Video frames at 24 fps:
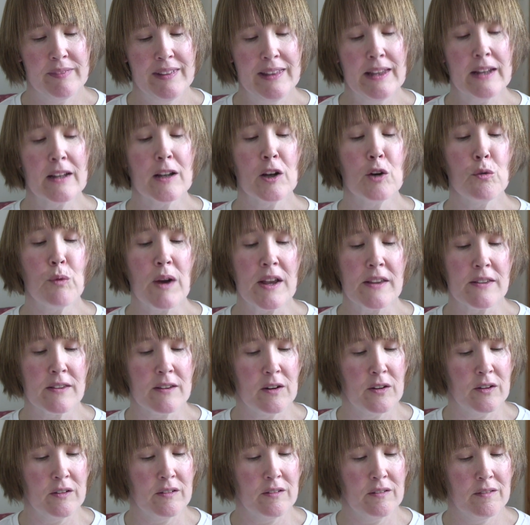Little
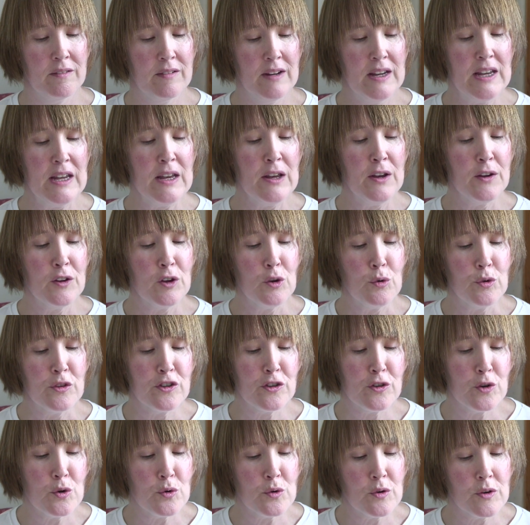wrestler, you
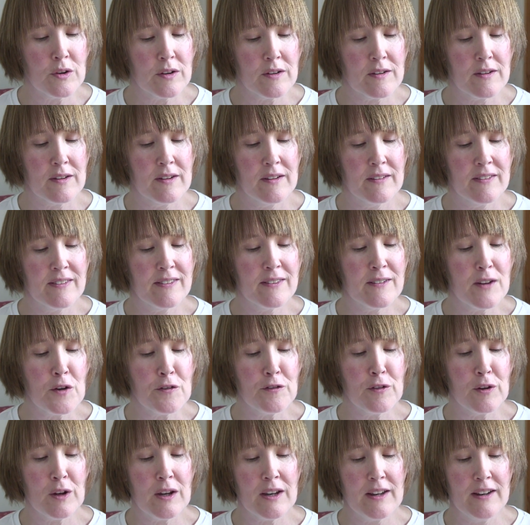snort,
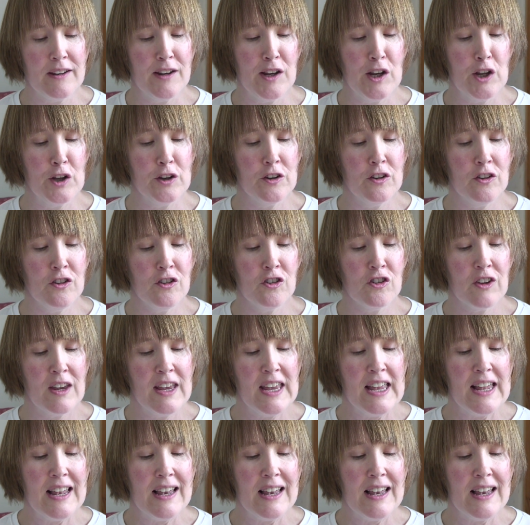snuffle and lunge,